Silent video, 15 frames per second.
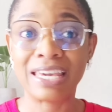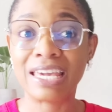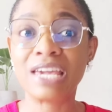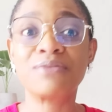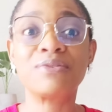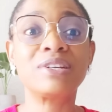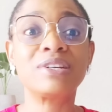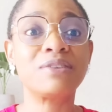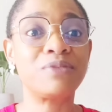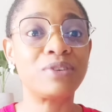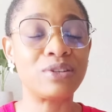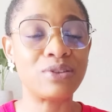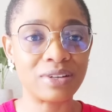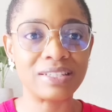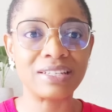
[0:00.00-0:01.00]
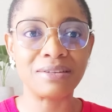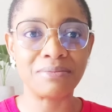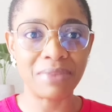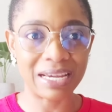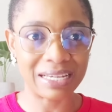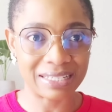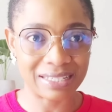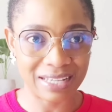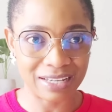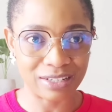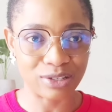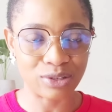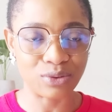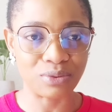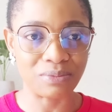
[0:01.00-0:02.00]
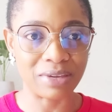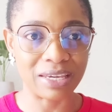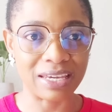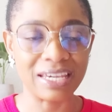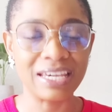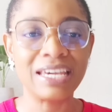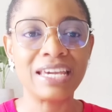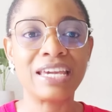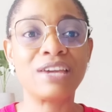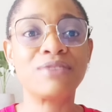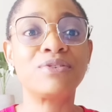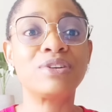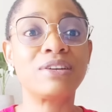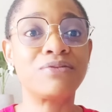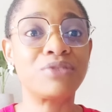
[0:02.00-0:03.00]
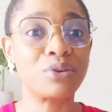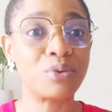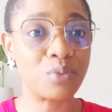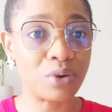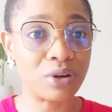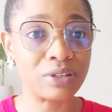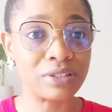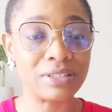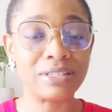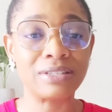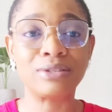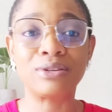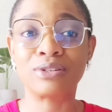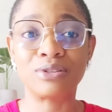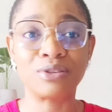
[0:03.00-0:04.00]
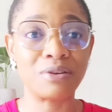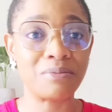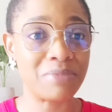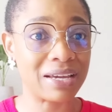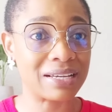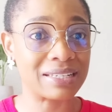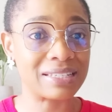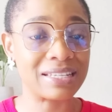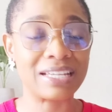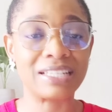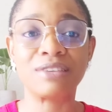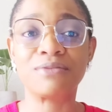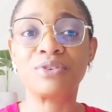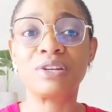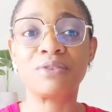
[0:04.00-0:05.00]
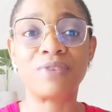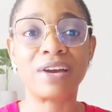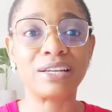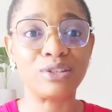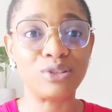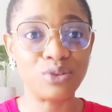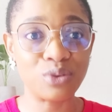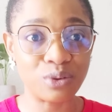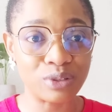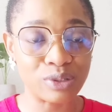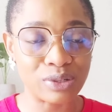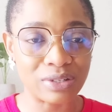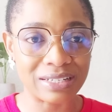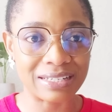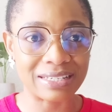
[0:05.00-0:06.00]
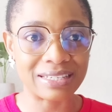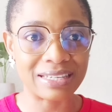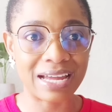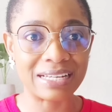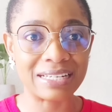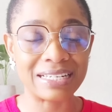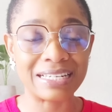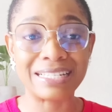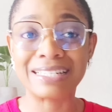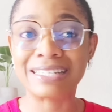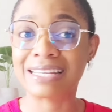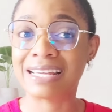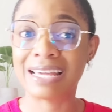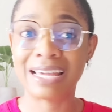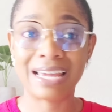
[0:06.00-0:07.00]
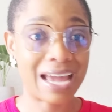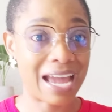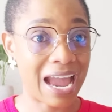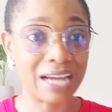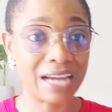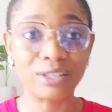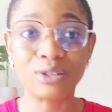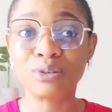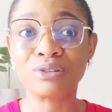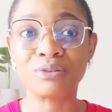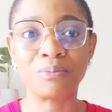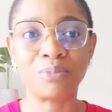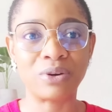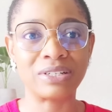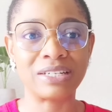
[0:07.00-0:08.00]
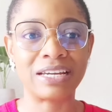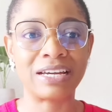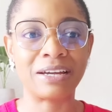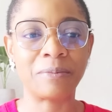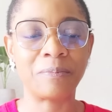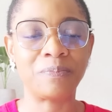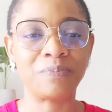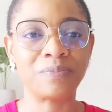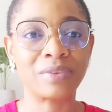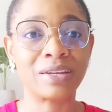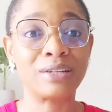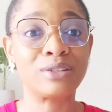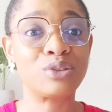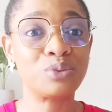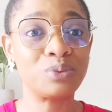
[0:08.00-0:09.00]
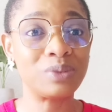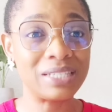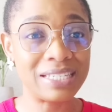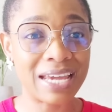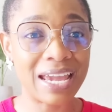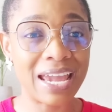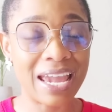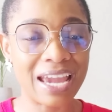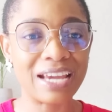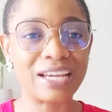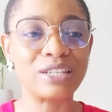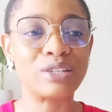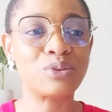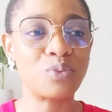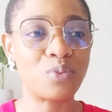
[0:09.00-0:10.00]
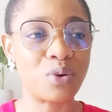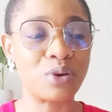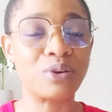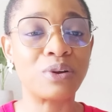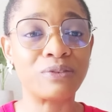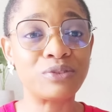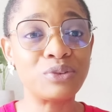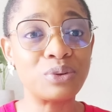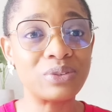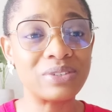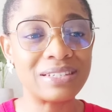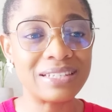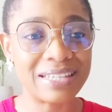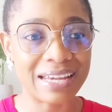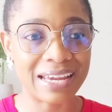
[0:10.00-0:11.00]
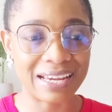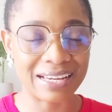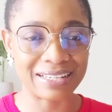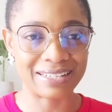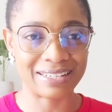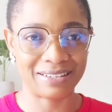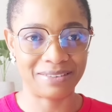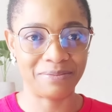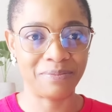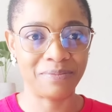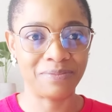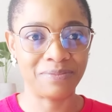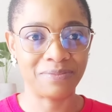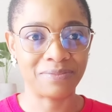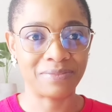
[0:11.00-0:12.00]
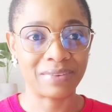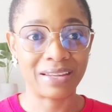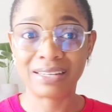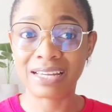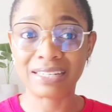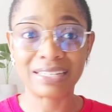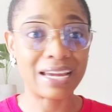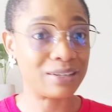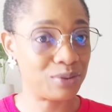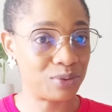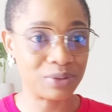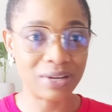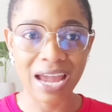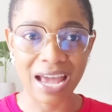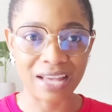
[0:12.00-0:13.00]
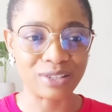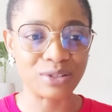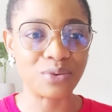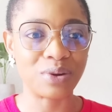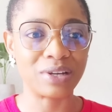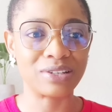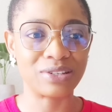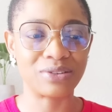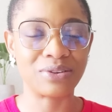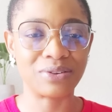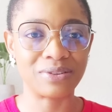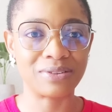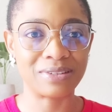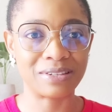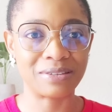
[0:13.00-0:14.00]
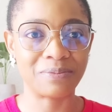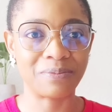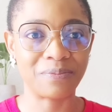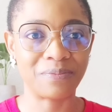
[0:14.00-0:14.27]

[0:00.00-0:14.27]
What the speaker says: Even if it doesn't make sense to me, even if the word does not make sense, even if I don't understand it, I don't bother. Today is one of those days that I don't ask questions.